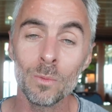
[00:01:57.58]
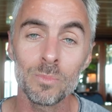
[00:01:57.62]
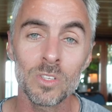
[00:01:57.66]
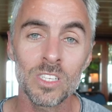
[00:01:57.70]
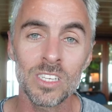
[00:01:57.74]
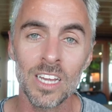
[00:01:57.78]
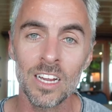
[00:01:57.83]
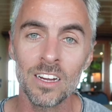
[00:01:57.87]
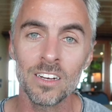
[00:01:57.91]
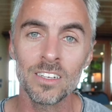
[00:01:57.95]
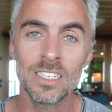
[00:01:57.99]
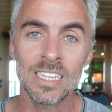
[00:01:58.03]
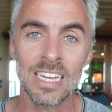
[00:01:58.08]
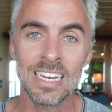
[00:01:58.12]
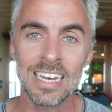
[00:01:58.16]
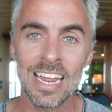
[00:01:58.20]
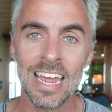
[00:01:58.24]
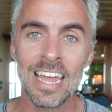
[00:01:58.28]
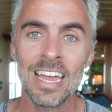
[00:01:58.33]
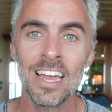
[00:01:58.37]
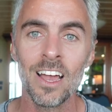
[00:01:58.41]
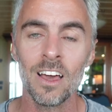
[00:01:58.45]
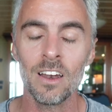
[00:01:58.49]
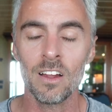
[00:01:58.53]
upstairs and
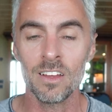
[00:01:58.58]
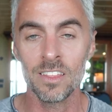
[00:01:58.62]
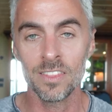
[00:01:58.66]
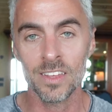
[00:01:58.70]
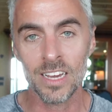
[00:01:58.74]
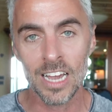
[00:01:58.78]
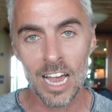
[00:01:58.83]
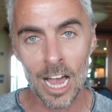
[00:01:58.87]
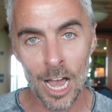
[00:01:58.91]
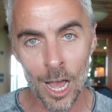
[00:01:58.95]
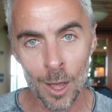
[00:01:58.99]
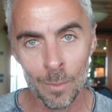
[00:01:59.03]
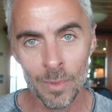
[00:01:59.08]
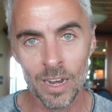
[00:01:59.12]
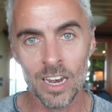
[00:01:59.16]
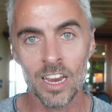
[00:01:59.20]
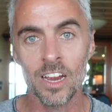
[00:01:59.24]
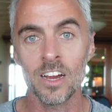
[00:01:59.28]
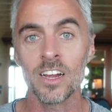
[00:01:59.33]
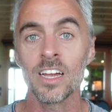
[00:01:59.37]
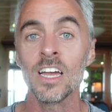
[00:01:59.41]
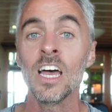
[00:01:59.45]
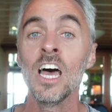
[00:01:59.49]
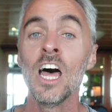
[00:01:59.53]
hang out in the common
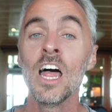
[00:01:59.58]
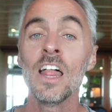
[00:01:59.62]
area.